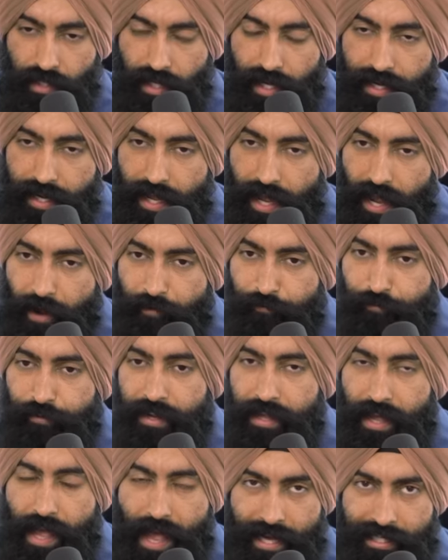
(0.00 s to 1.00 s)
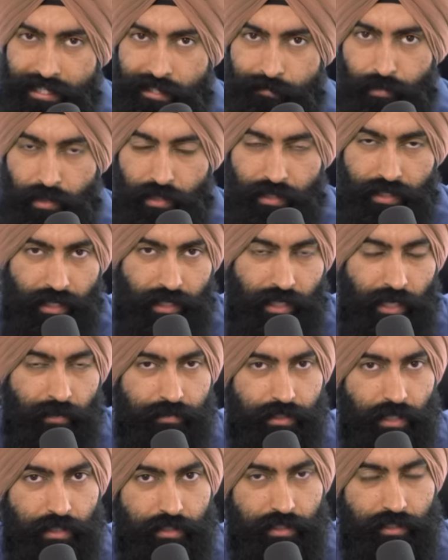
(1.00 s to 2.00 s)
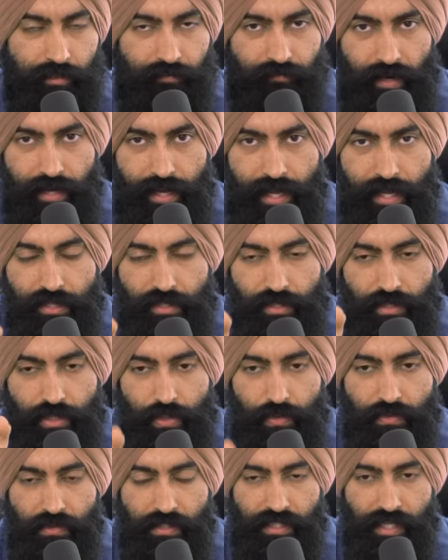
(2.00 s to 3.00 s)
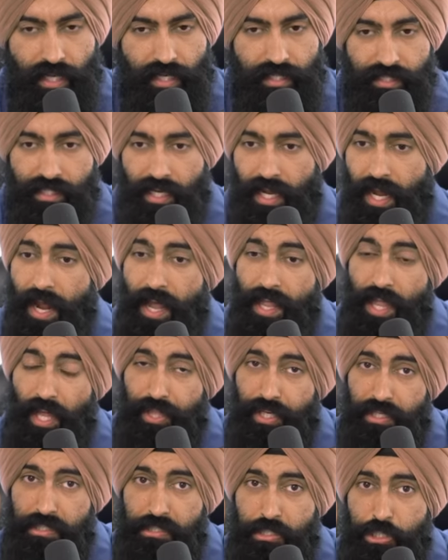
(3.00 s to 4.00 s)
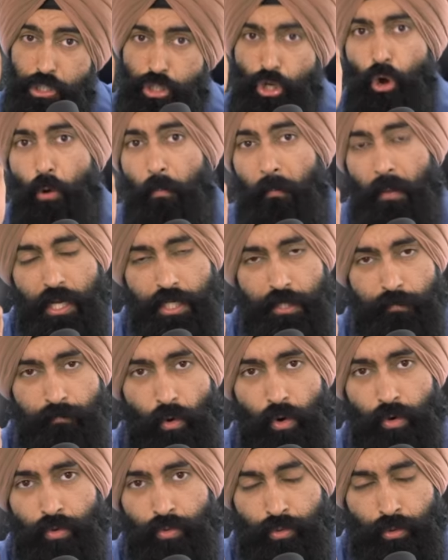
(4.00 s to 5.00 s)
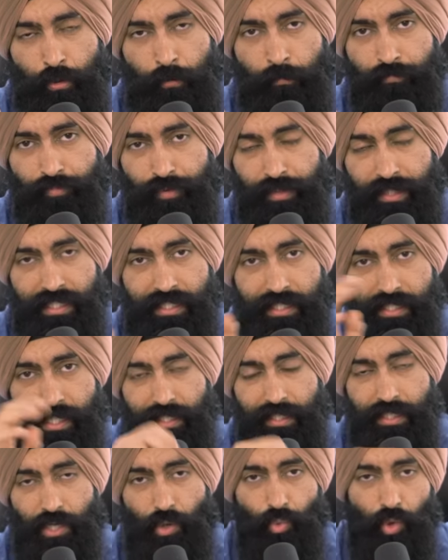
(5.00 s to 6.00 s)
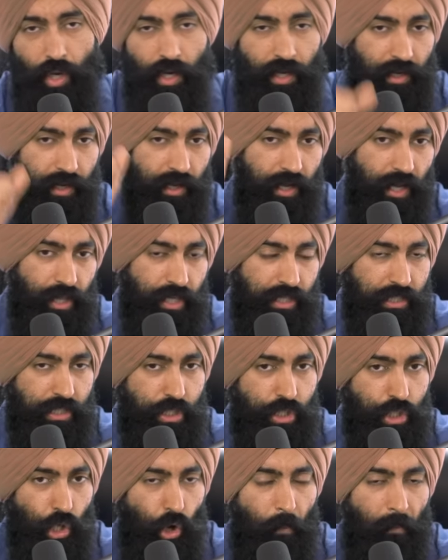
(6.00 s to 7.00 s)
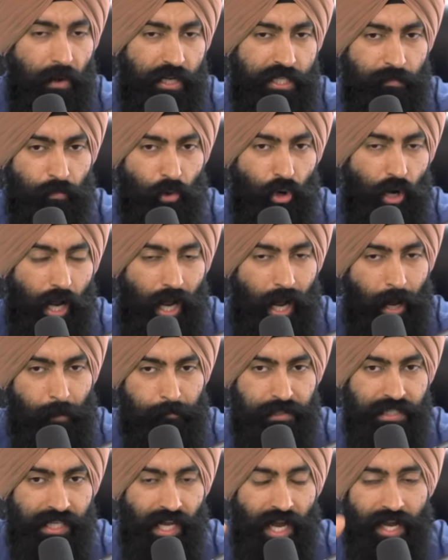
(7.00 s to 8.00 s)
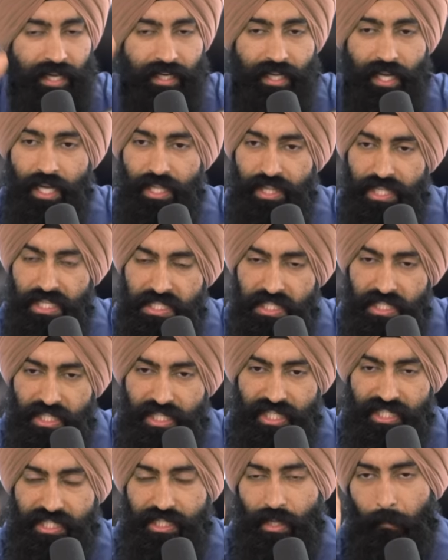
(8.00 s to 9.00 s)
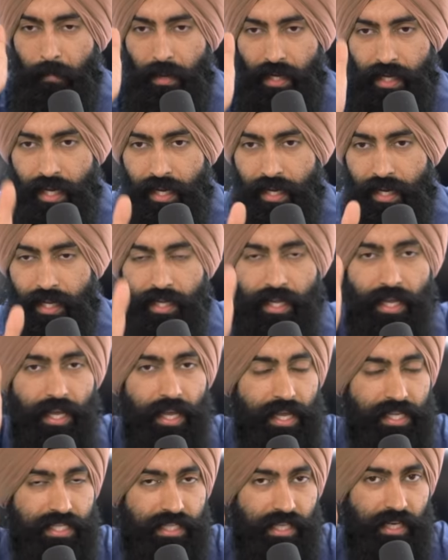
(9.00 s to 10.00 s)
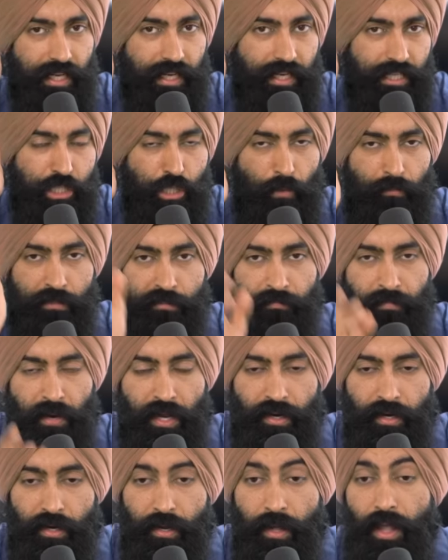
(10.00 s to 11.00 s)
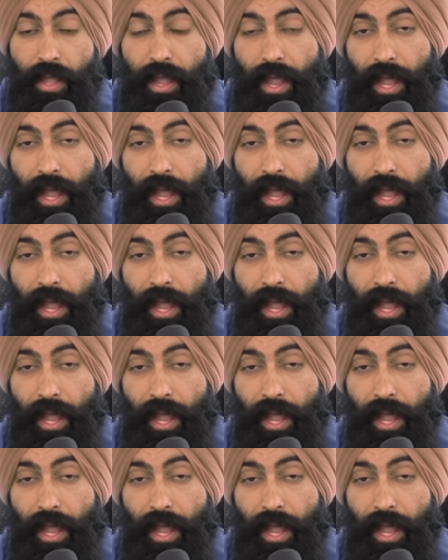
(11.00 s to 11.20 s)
And every expert that comes onto the financial news says that there's so much more room for this thing to run. There's so much more upside. This is just the beginning. It's going to get so much better.